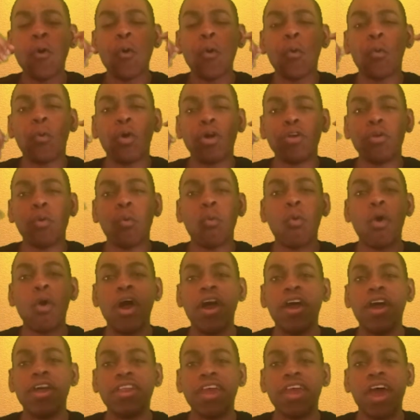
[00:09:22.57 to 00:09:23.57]
were the
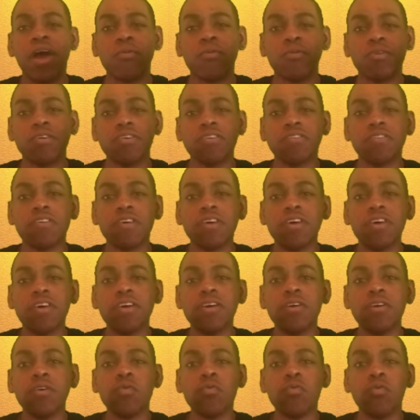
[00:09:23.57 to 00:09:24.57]
one that was
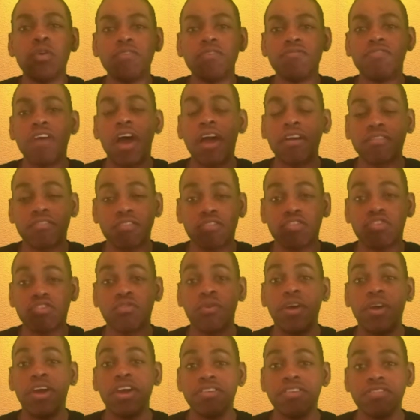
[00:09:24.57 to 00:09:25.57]
with Doctor
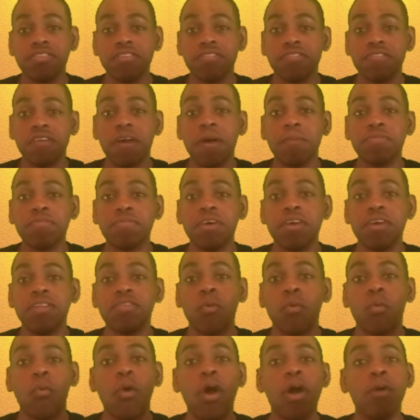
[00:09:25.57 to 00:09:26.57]
Strange or something.
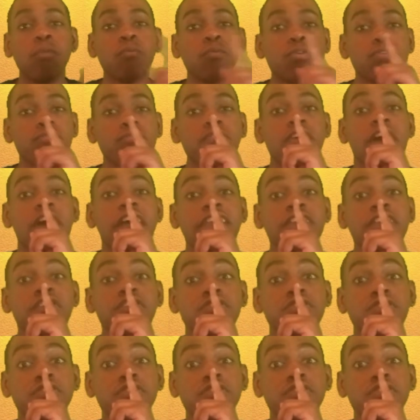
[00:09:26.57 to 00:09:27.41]
The one was like,